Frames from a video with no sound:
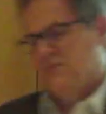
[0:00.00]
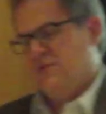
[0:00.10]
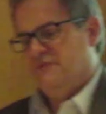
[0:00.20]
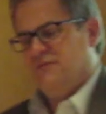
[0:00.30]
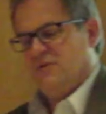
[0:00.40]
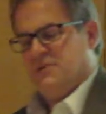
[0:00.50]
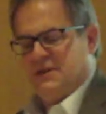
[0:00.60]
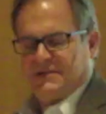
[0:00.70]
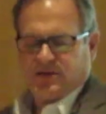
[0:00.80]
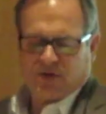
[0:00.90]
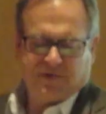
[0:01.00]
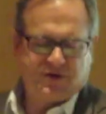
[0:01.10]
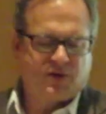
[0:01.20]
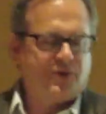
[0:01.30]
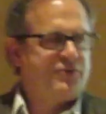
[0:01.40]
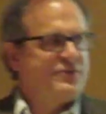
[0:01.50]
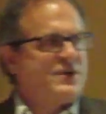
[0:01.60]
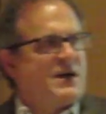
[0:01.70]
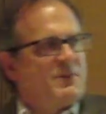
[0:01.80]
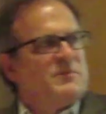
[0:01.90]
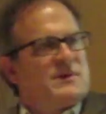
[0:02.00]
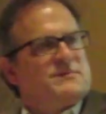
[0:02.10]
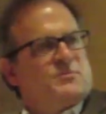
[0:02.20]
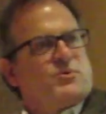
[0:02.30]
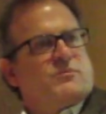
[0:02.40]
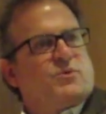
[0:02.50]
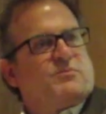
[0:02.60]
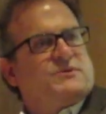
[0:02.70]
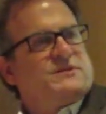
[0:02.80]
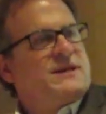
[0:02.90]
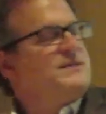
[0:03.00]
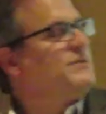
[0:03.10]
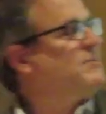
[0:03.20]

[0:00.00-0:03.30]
rainfall. But as, it, as you go through time, it becomes more and more precise to